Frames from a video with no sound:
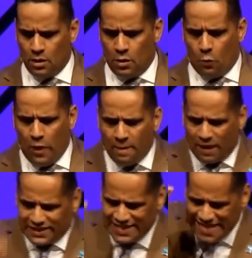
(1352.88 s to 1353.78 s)
We
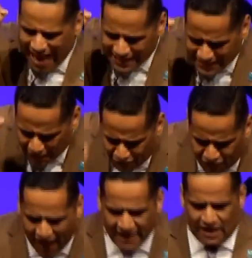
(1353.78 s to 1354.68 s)
must not
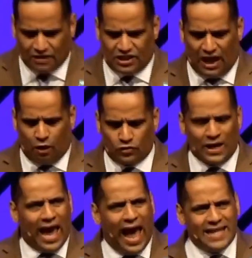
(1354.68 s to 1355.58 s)
define ourselves
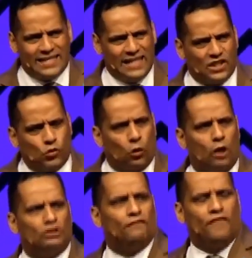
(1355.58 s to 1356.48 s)
as this world
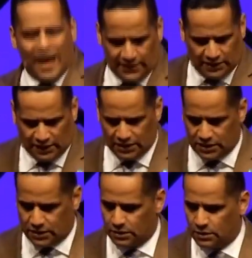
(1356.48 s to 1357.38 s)
defines us
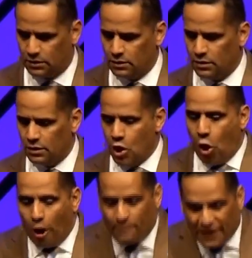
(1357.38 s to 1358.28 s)

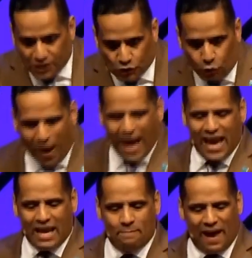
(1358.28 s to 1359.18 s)
or be
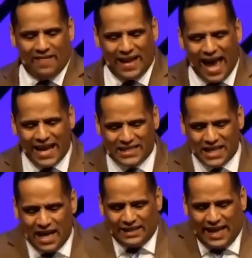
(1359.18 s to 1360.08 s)
swayed by the latest,
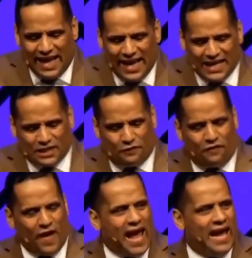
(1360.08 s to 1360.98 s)
the latest
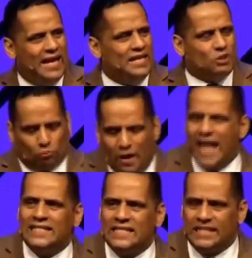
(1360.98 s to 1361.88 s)
fade and
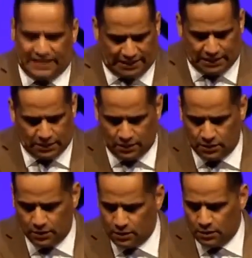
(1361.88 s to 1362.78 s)
trends.
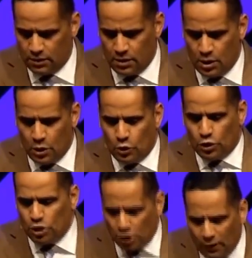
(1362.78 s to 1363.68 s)

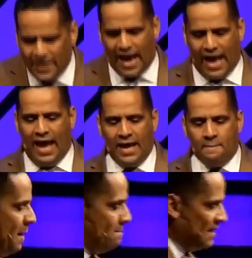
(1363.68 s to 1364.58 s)
You and I
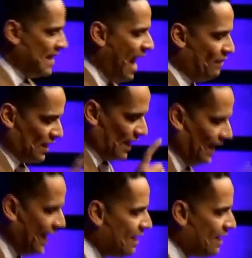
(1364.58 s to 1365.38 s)
must have a clear